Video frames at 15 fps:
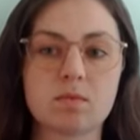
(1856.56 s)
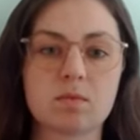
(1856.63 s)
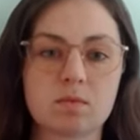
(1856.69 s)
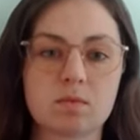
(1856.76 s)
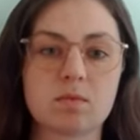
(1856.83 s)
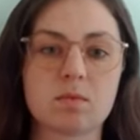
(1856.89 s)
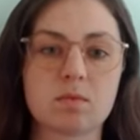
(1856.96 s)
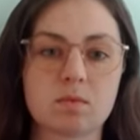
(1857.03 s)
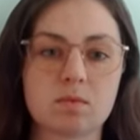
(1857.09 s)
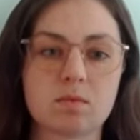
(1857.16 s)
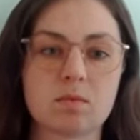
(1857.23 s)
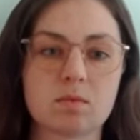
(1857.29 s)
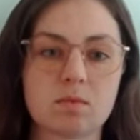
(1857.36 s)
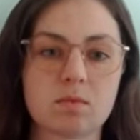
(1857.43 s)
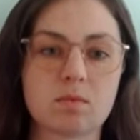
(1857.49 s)

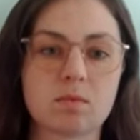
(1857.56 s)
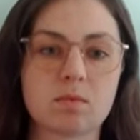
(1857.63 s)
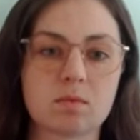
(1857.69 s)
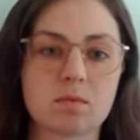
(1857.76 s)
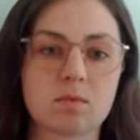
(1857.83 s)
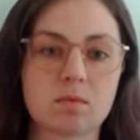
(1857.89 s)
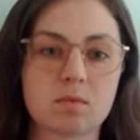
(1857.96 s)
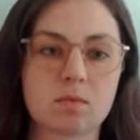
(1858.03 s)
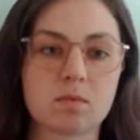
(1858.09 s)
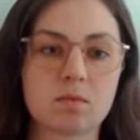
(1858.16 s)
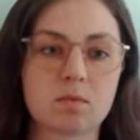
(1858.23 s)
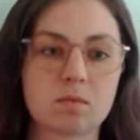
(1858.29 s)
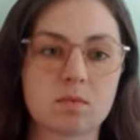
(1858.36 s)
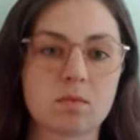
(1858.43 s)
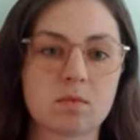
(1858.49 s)

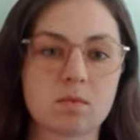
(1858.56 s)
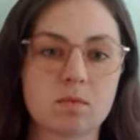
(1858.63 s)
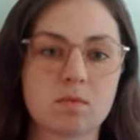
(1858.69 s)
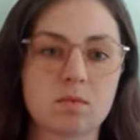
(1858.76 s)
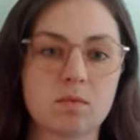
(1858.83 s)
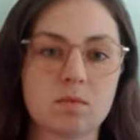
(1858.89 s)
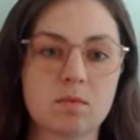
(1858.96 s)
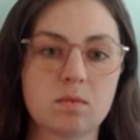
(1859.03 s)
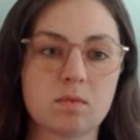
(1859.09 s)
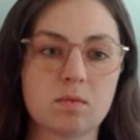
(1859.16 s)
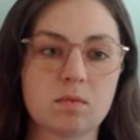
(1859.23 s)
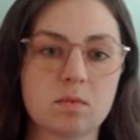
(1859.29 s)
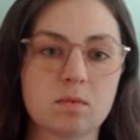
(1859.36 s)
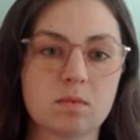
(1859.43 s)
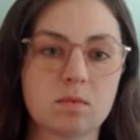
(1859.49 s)

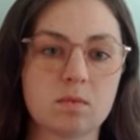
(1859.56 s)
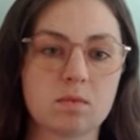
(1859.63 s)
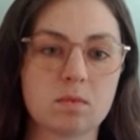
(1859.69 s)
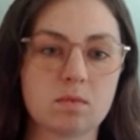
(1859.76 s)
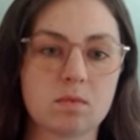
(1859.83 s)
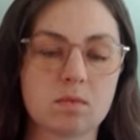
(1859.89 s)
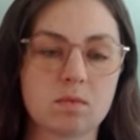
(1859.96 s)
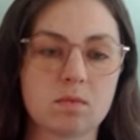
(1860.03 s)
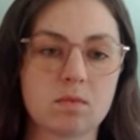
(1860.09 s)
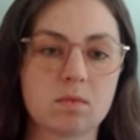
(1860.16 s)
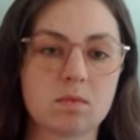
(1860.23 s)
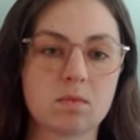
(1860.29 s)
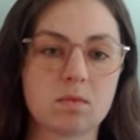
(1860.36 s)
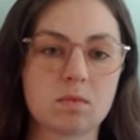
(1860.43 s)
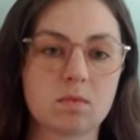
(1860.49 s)

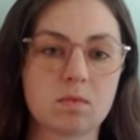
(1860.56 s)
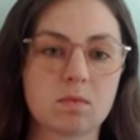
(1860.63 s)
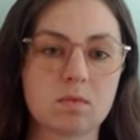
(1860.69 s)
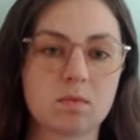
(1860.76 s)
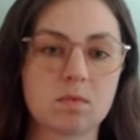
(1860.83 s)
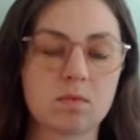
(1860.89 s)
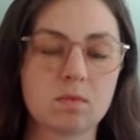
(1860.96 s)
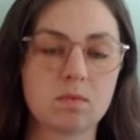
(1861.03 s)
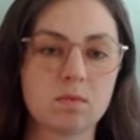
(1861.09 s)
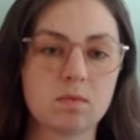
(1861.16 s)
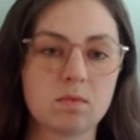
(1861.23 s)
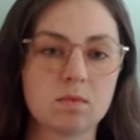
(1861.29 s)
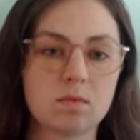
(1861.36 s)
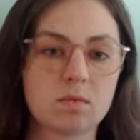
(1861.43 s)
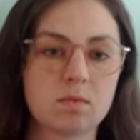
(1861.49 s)

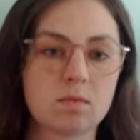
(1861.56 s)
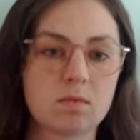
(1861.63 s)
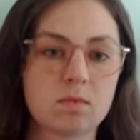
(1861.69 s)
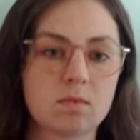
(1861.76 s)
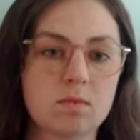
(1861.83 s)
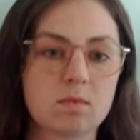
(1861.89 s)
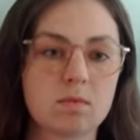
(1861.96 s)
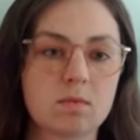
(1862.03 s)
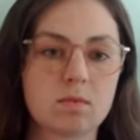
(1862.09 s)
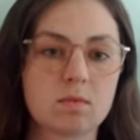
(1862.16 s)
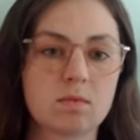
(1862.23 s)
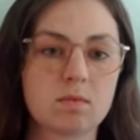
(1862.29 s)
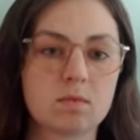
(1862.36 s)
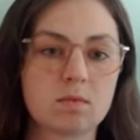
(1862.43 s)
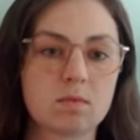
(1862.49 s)

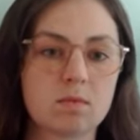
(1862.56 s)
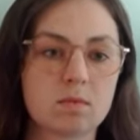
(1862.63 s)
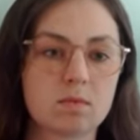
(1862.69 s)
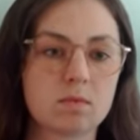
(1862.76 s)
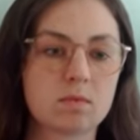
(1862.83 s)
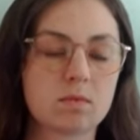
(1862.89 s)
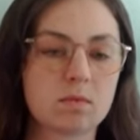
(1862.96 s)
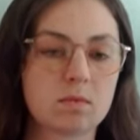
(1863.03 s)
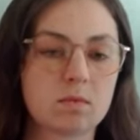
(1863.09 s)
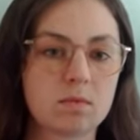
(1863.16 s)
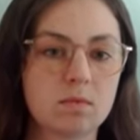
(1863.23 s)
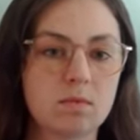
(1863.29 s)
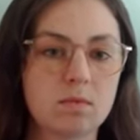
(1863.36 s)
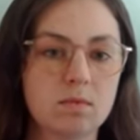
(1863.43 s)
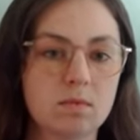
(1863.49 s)

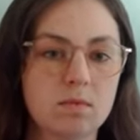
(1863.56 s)
(silent)